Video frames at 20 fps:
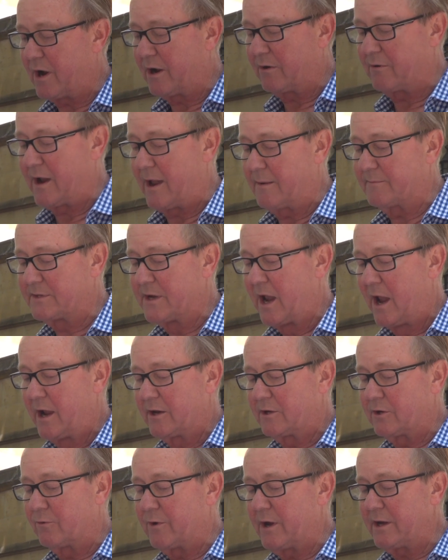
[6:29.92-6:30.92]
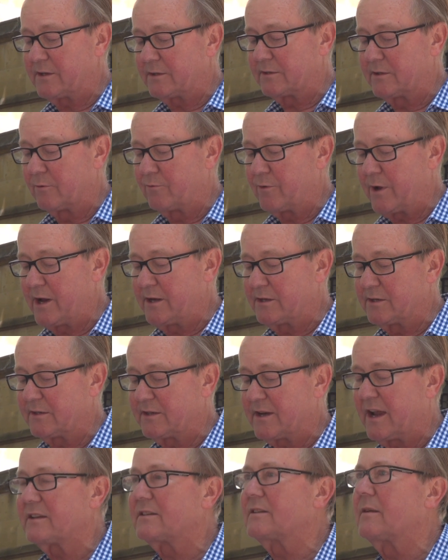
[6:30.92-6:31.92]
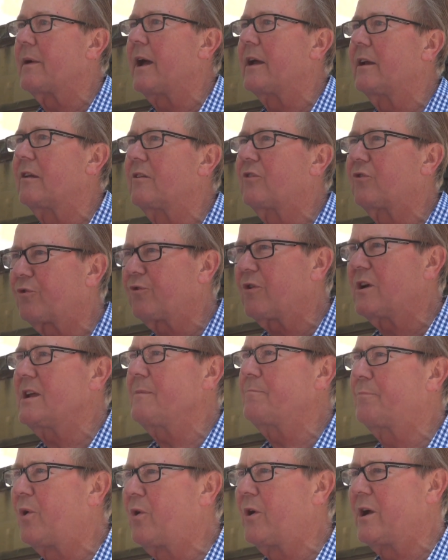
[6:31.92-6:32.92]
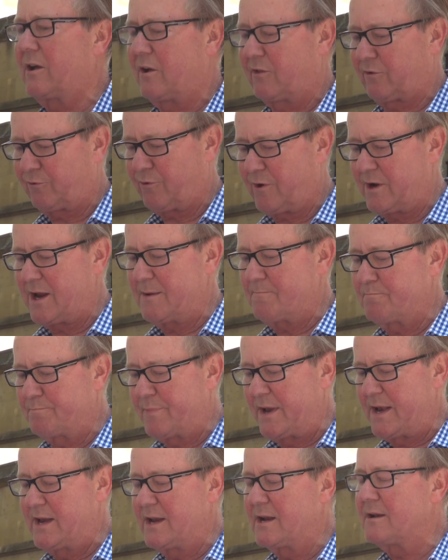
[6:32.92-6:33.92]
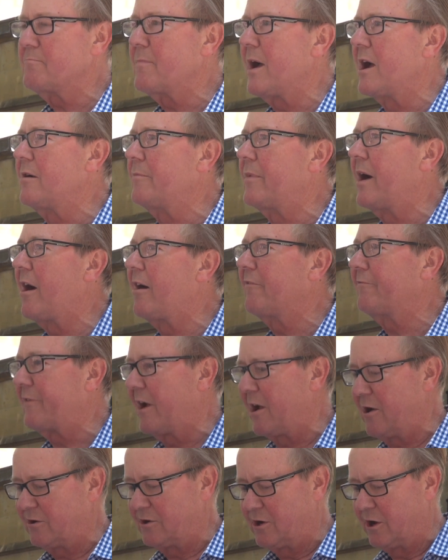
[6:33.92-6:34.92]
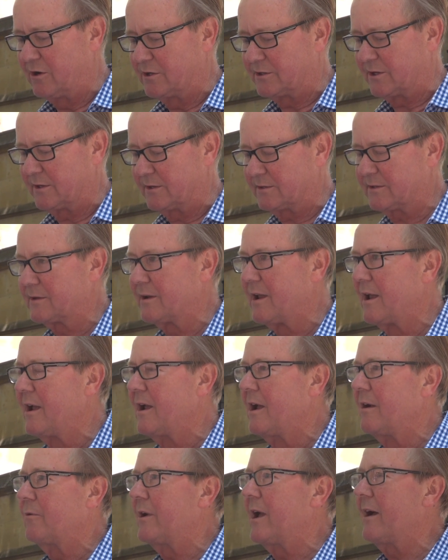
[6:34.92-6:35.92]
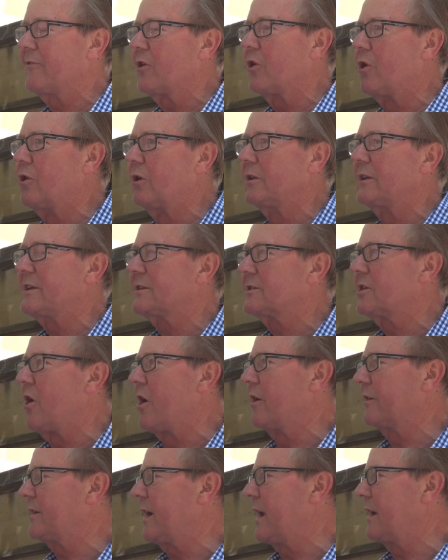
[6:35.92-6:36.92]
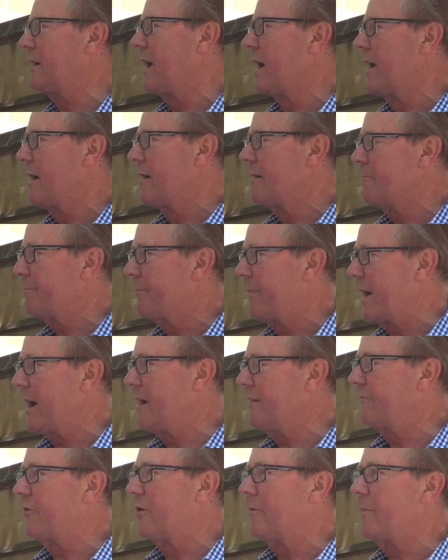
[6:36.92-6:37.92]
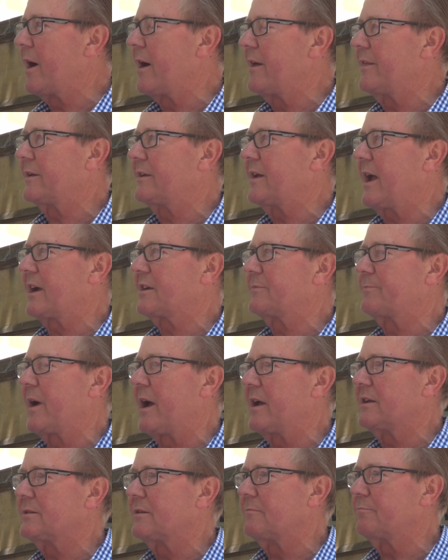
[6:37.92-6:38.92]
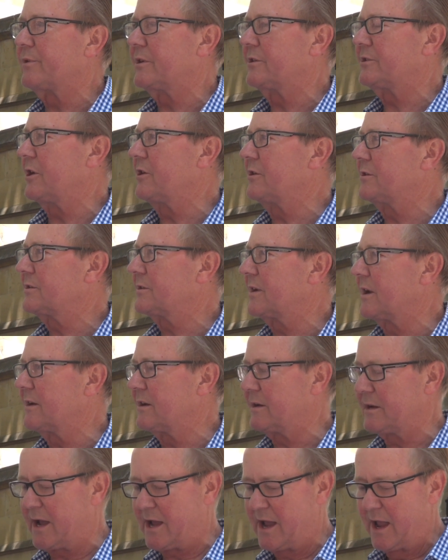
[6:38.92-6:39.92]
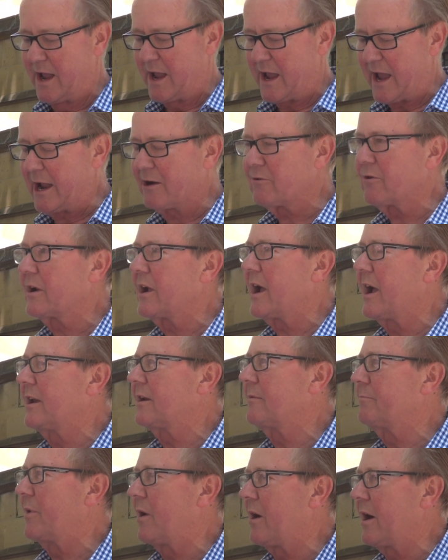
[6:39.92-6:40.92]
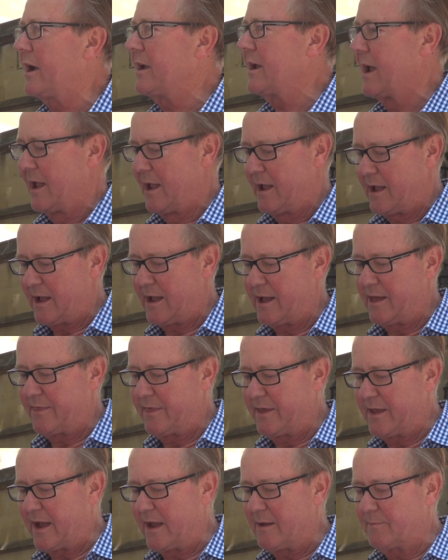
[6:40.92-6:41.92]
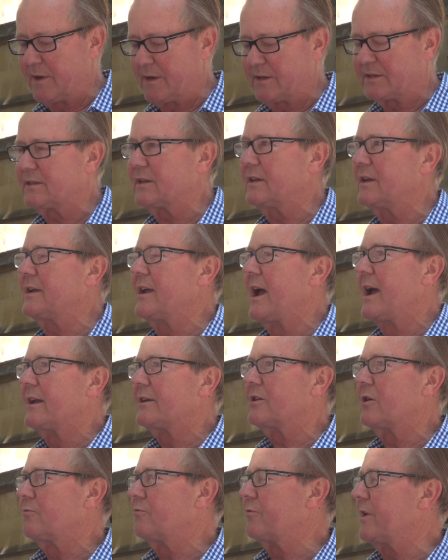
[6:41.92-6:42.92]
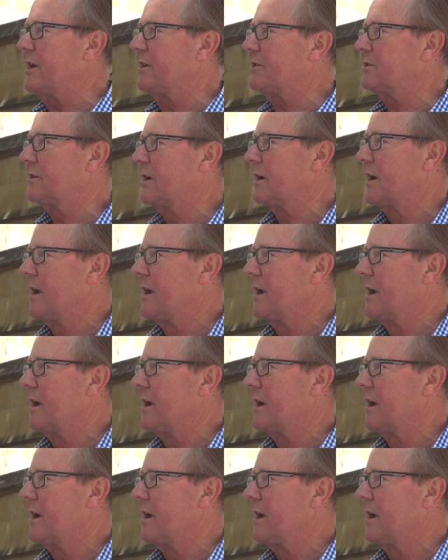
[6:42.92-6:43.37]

programs to reach the region's estimated 3.3 billion mobile phone users. We have all this content paid for by the taxpayers and produced and aggregated by the ABC to reach